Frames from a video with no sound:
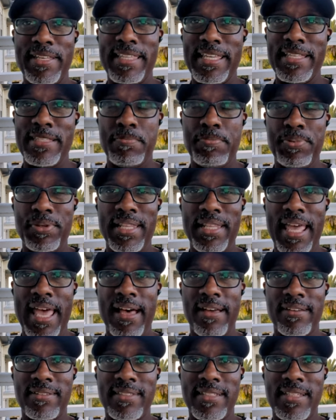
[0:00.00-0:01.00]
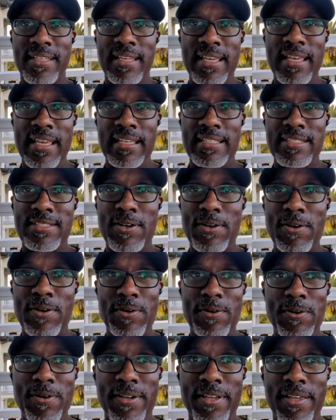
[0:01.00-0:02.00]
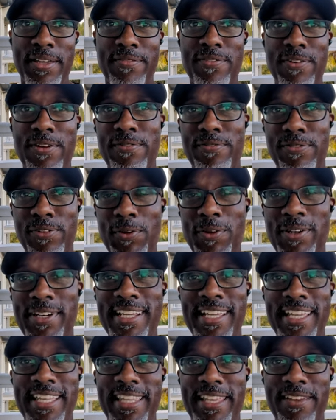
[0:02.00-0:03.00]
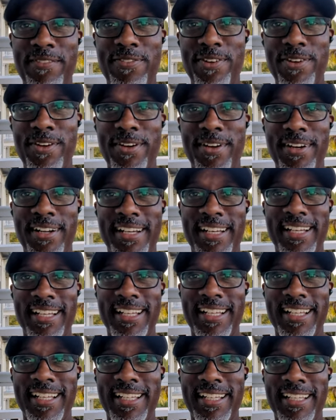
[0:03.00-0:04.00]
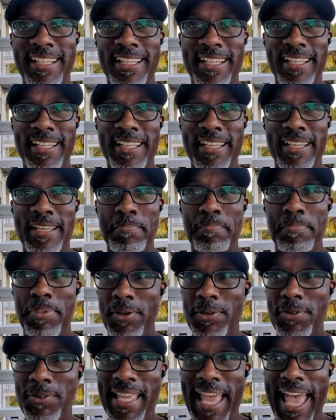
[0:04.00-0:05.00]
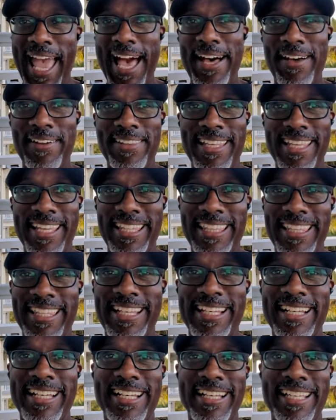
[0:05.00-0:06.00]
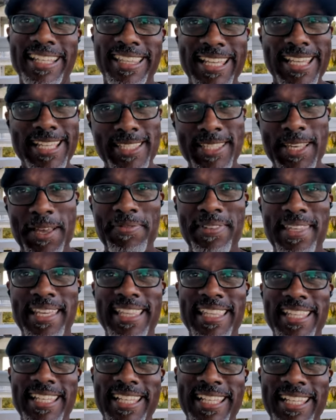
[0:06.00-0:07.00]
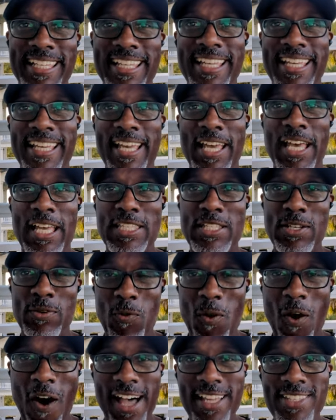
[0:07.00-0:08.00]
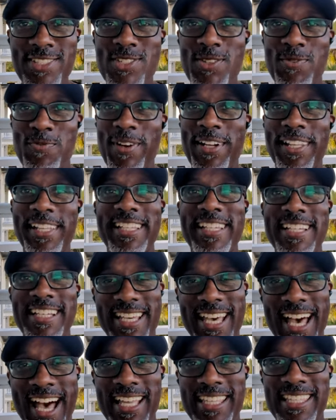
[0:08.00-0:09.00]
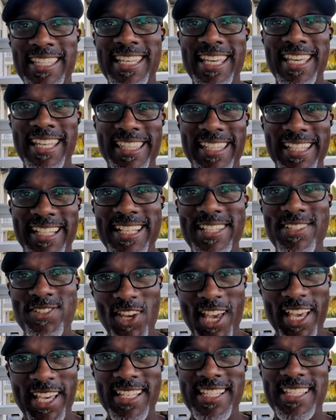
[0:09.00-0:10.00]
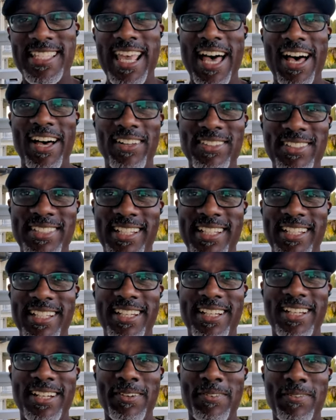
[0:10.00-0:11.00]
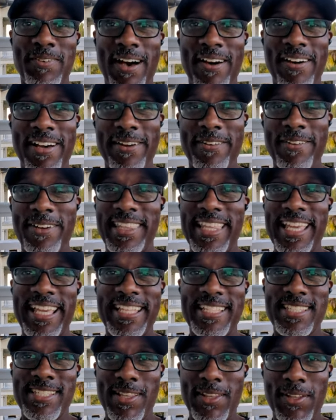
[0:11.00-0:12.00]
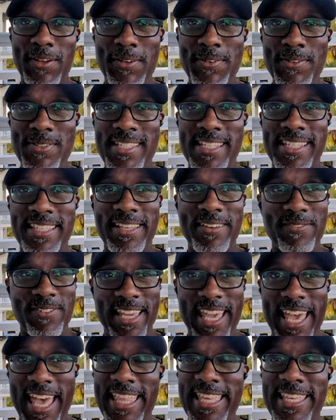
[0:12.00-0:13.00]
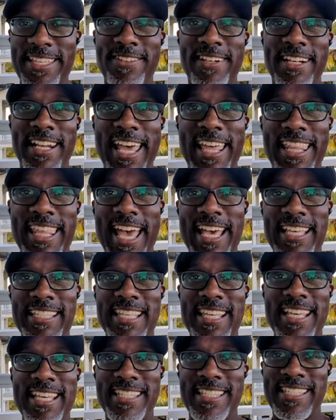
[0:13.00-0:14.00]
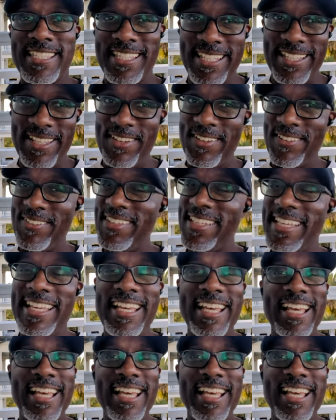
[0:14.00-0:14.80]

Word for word: we need to put out. So if you're in Florida and if you're uh, buckled down and uh, need something to to watch some really good content, uh, check us out while everything is closed. And if you get internet access, you know,